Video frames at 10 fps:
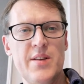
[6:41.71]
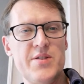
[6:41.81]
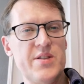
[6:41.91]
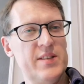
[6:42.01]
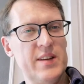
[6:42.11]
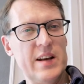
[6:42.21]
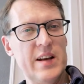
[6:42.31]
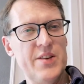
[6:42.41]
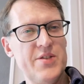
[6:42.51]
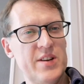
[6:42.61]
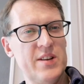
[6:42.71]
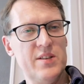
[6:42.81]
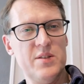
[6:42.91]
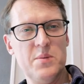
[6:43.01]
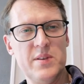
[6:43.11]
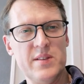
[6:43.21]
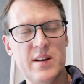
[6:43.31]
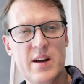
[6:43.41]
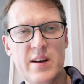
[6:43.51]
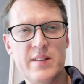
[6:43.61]
gesticulations was
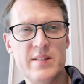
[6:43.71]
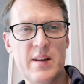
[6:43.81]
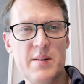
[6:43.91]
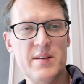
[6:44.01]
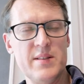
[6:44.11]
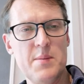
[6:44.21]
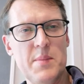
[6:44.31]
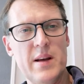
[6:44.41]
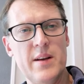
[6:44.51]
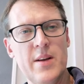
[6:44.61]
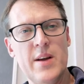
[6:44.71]
kind of similar.